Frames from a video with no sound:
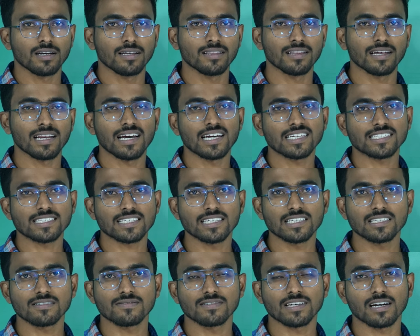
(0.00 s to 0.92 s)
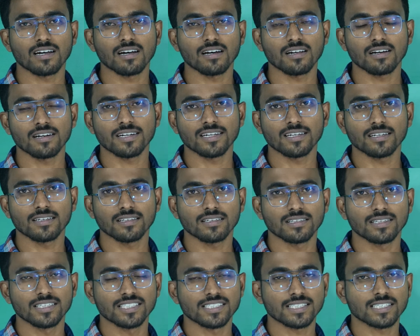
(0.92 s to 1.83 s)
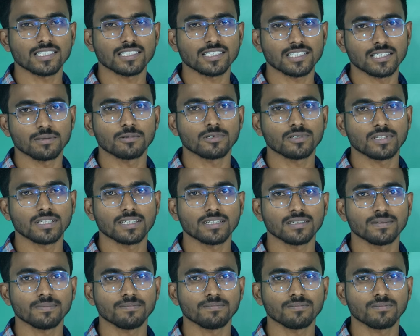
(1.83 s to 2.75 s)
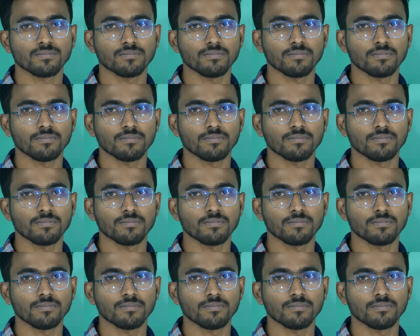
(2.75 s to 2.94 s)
In the last class, we are already discussed about the